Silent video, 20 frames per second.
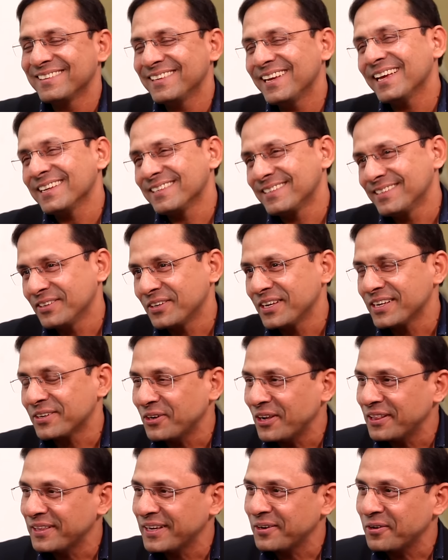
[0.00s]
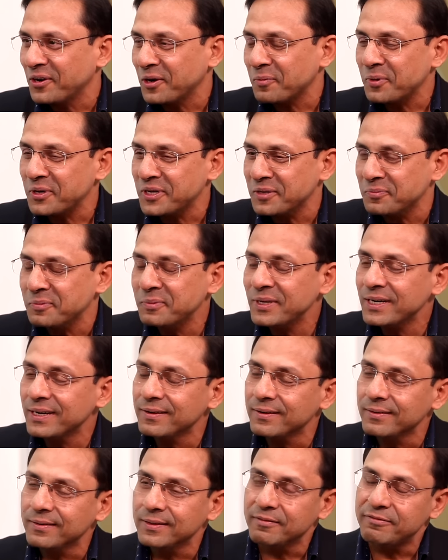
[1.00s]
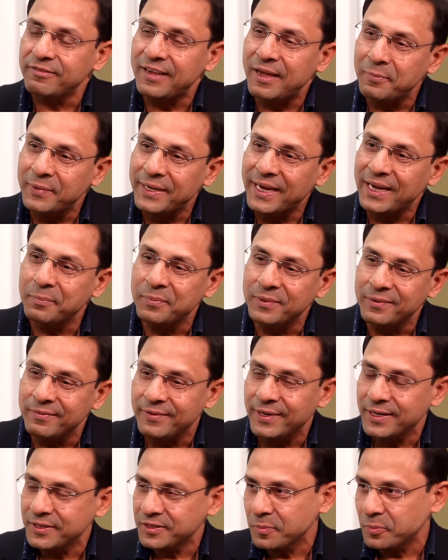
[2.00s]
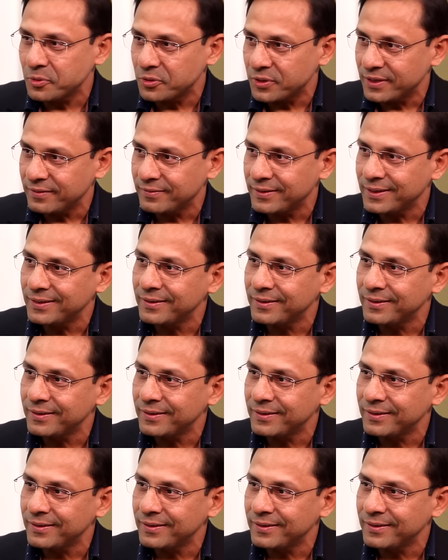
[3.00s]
So yes, you can call that rock bottom. But the family had been very supportive.